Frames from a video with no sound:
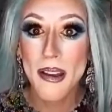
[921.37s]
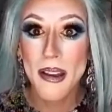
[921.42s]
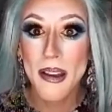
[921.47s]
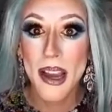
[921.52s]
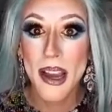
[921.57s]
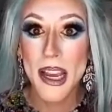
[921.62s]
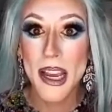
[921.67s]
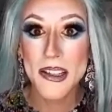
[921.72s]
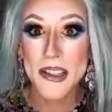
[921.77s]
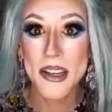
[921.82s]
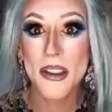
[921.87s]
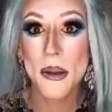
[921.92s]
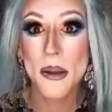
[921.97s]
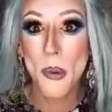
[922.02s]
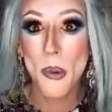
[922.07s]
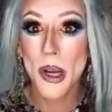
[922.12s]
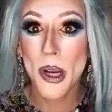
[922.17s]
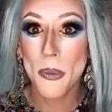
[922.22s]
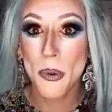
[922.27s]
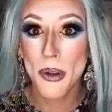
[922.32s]
And to the
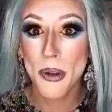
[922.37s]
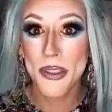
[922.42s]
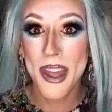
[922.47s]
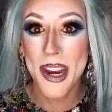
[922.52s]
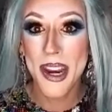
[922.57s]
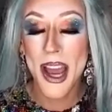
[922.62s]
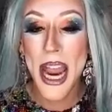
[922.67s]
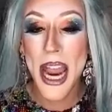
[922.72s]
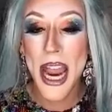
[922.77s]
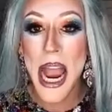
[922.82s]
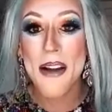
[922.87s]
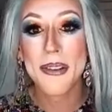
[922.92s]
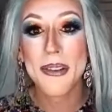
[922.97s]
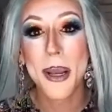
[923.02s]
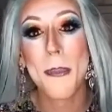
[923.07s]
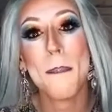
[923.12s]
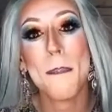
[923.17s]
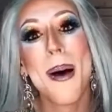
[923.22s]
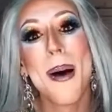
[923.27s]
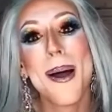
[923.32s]
point where then I have an
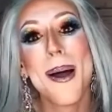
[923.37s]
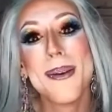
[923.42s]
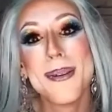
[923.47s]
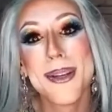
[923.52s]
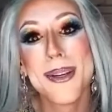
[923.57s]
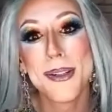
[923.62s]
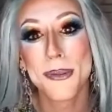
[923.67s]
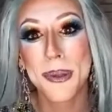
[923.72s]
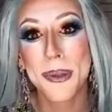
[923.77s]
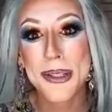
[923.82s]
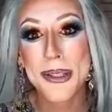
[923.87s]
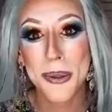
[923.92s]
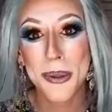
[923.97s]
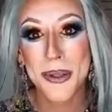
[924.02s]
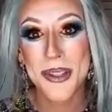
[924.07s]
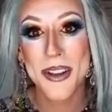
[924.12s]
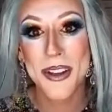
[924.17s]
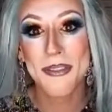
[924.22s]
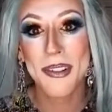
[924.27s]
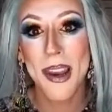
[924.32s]
abundant
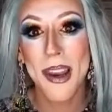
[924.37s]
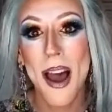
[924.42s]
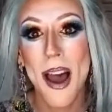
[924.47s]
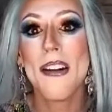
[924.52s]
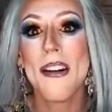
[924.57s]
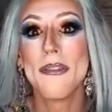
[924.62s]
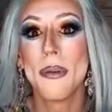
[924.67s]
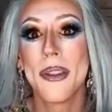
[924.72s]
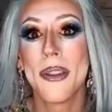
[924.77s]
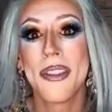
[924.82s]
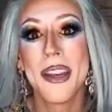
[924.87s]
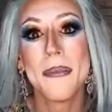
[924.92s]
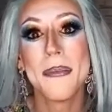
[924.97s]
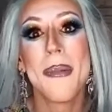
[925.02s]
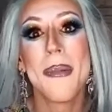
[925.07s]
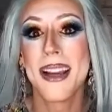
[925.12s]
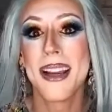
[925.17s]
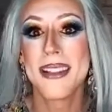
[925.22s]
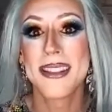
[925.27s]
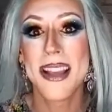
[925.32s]
resource of love within
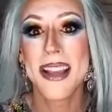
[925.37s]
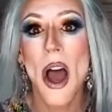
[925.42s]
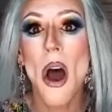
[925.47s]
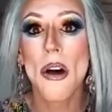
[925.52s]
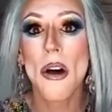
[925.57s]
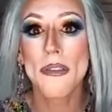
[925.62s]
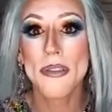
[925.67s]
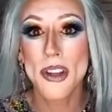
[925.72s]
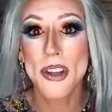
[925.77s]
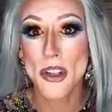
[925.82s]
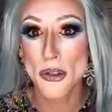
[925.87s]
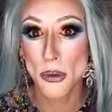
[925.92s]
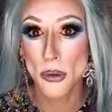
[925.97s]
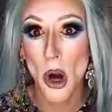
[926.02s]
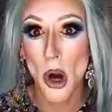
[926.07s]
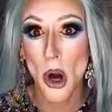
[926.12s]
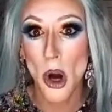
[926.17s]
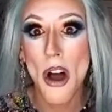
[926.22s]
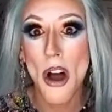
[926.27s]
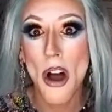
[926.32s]
myself to
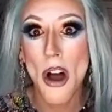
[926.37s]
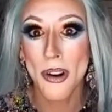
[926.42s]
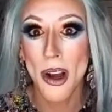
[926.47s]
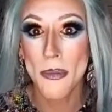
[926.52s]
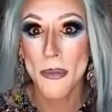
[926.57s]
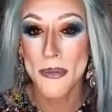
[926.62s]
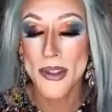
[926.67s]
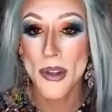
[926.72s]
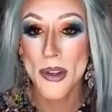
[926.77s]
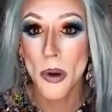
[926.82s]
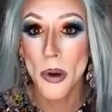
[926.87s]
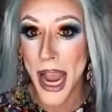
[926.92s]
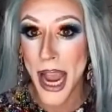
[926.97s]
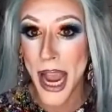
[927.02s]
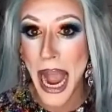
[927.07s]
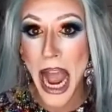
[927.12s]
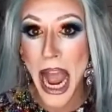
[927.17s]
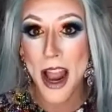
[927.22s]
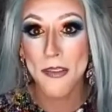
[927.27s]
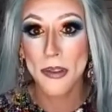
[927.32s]
draw from. So when I
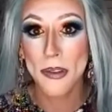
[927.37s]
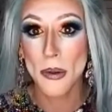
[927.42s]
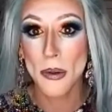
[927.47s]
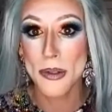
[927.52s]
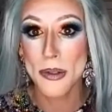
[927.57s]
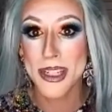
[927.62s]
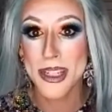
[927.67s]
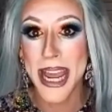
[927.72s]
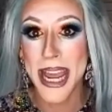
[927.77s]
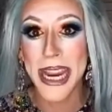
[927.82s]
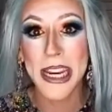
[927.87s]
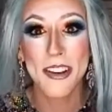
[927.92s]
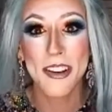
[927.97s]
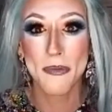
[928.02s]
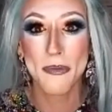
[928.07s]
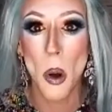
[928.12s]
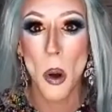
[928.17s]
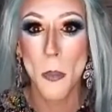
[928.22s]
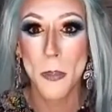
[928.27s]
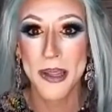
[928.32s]
have those negative
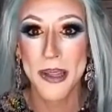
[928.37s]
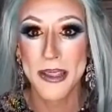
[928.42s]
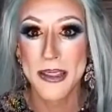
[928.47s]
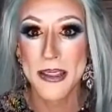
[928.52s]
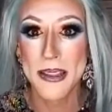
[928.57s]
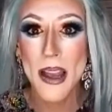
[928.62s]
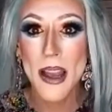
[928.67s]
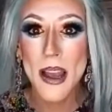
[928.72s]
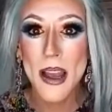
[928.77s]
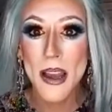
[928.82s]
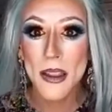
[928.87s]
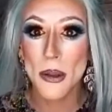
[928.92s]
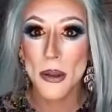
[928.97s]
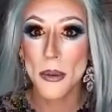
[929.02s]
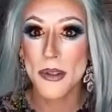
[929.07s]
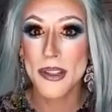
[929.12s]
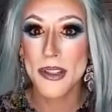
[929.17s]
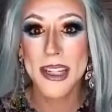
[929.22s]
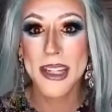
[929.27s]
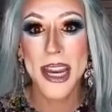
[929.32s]
moments,
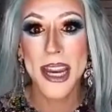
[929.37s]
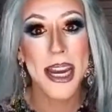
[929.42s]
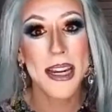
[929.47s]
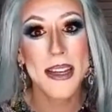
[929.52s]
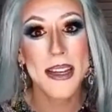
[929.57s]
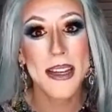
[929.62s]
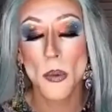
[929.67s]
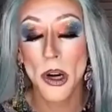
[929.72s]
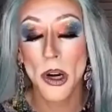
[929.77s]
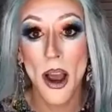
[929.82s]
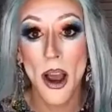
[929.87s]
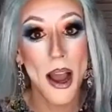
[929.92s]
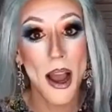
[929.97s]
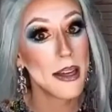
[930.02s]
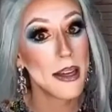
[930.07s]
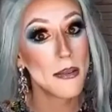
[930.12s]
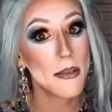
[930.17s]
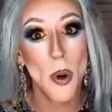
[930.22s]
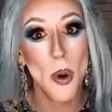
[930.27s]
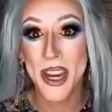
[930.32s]
those days where
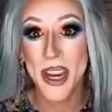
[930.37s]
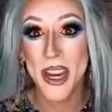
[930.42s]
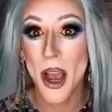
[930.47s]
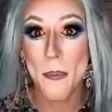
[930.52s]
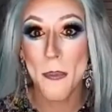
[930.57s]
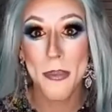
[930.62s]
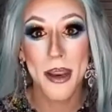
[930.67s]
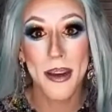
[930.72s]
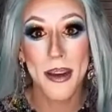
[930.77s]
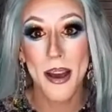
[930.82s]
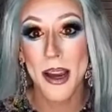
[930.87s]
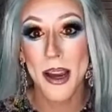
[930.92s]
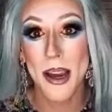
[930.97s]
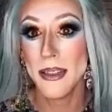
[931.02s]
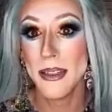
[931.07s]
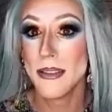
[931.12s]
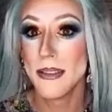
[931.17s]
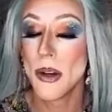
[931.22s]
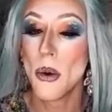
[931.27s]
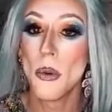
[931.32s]
I wake up and I
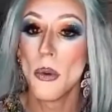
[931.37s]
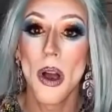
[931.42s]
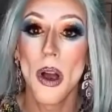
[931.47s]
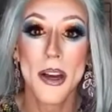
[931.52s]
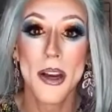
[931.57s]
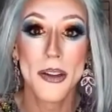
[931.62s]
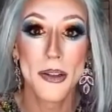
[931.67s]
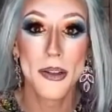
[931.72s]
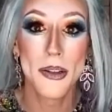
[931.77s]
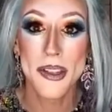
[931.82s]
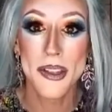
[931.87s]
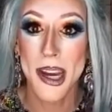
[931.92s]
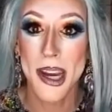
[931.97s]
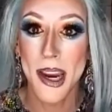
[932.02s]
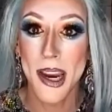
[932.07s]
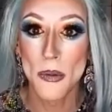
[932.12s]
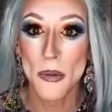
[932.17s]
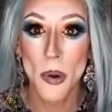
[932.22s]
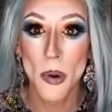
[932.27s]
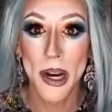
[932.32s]
don't
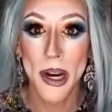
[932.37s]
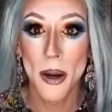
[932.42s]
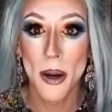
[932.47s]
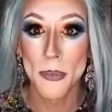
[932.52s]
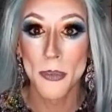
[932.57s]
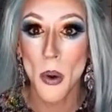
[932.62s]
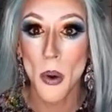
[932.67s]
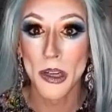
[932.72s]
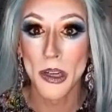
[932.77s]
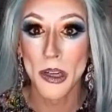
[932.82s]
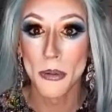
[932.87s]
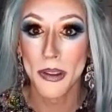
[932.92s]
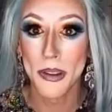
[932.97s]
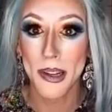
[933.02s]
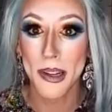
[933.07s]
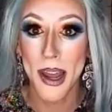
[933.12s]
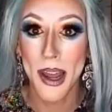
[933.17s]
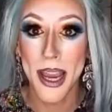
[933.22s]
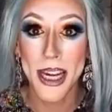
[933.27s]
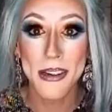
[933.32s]
understand where I'm going with
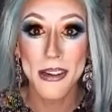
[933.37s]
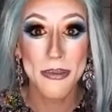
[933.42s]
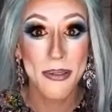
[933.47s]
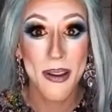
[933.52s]
life.